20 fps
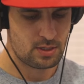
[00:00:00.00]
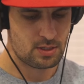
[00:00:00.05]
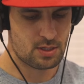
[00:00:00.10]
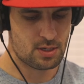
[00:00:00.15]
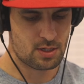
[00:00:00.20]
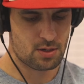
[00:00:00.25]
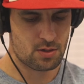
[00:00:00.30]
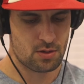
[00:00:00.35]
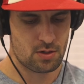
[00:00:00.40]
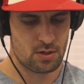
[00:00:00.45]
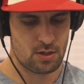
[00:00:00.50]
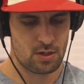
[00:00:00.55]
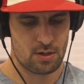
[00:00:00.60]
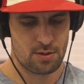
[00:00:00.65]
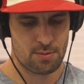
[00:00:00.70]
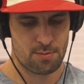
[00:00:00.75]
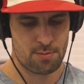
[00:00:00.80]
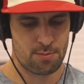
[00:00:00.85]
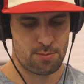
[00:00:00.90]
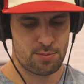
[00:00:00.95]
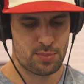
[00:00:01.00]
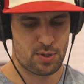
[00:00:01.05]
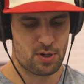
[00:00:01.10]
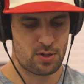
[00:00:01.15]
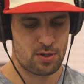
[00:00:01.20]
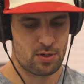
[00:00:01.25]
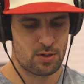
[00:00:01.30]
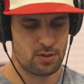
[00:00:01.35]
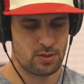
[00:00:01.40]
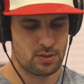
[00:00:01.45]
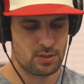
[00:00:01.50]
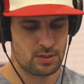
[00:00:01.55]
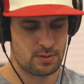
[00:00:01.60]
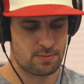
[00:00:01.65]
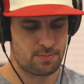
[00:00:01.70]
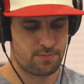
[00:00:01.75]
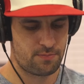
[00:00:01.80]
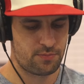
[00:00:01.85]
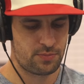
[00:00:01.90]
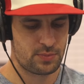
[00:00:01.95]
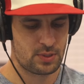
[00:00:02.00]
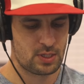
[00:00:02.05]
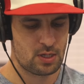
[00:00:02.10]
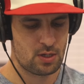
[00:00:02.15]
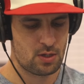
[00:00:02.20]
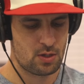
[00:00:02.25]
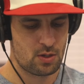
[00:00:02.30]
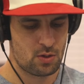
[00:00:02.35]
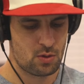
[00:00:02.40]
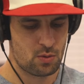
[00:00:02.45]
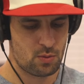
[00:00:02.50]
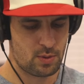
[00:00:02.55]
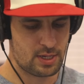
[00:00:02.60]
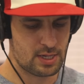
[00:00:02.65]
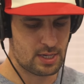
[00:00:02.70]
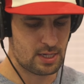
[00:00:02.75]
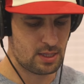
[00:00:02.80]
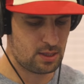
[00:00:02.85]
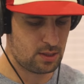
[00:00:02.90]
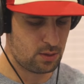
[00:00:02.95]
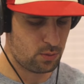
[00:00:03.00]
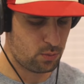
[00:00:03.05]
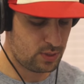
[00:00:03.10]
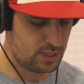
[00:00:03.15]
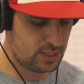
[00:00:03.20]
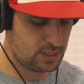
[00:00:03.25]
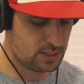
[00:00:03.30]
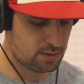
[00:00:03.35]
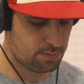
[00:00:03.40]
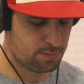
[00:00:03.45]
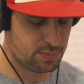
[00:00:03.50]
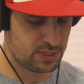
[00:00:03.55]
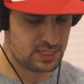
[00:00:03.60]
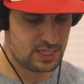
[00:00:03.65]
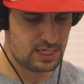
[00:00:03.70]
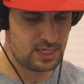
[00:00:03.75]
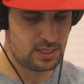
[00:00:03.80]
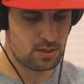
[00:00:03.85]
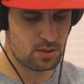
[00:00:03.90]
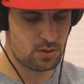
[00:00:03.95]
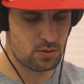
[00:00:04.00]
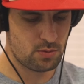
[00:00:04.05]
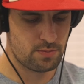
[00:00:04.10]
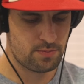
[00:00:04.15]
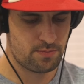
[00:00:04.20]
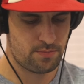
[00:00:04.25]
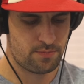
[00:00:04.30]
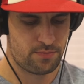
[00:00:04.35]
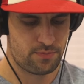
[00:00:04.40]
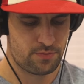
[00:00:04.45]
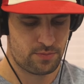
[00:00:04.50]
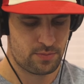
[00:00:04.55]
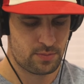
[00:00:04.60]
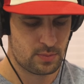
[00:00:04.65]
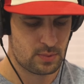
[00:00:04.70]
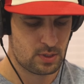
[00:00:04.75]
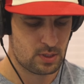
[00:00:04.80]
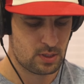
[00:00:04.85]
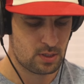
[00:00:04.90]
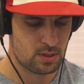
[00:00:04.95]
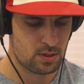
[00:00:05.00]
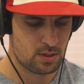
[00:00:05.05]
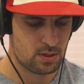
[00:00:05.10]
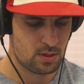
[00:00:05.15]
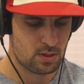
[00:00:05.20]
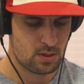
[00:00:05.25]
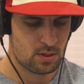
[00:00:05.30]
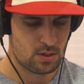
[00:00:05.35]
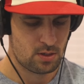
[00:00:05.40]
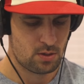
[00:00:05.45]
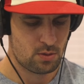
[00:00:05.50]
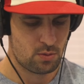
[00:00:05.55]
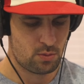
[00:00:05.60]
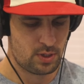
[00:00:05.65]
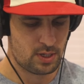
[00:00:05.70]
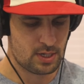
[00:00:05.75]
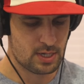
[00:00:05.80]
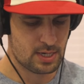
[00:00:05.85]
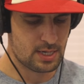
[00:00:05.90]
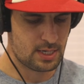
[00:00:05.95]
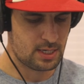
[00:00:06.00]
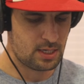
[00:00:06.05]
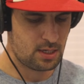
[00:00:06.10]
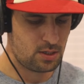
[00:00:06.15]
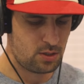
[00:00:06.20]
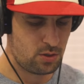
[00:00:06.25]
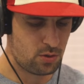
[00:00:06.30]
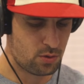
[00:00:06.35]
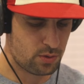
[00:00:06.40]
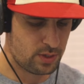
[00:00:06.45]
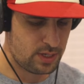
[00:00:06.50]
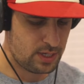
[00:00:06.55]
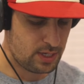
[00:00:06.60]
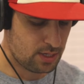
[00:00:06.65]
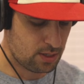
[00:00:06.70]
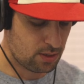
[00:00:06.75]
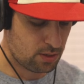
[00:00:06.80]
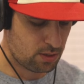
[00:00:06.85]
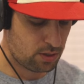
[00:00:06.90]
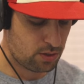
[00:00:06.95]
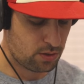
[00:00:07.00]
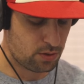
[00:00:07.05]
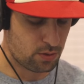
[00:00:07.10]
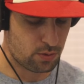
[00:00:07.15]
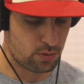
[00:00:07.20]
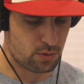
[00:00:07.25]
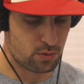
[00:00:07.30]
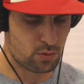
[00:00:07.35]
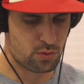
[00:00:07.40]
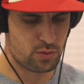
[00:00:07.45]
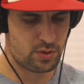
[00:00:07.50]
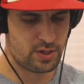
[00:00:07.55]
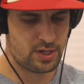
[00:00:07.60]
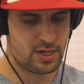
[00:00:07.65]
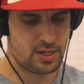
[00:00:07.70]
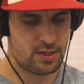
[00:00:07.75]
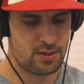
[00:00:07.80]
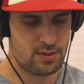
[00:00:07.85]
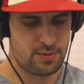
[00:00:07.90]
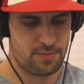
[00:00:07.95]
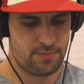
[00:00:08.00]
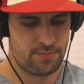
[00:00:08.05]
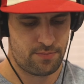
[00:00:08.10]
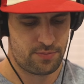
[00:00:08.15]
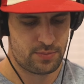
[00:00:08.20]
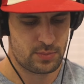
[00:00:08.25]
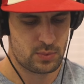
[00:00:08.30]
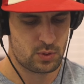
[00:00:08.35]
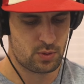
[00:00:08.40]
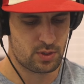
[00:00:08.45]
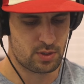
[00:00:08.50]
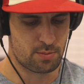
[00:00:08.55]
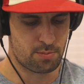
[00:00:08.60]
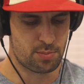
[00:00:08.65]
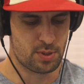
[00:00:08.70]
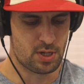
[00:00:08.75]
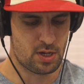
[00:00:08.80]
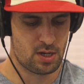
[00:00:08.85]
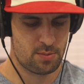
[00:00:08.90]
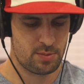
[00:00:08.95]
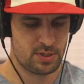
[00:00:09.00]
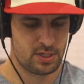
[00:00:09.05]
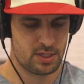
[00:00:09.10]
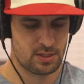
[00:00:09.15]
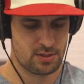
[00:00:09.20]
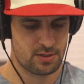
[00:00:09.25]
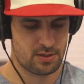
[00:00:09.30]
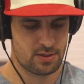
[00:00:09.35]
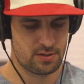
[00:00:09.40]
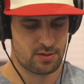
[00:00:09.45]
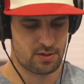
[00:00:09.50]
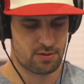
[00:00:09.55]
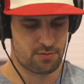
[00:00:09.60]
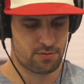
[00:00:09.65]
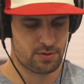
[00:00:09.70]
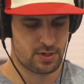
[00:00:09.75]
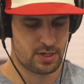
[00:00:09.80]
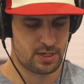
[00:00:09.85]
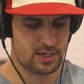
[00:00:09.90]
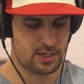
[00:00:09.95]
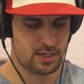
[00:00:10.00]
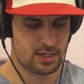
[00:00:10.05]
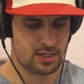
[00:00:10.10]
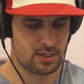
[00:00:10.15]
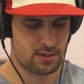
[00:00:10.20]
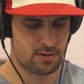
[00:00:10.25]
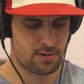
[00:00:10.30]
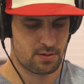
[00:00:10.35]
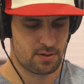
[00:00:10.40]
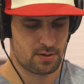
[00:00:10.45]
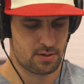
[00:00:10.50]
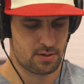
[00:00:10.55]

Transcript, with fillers: Tucker Barnhart. We got Luis Patino. We got Yuri Gurriel, who had a bomb against us on Friday night.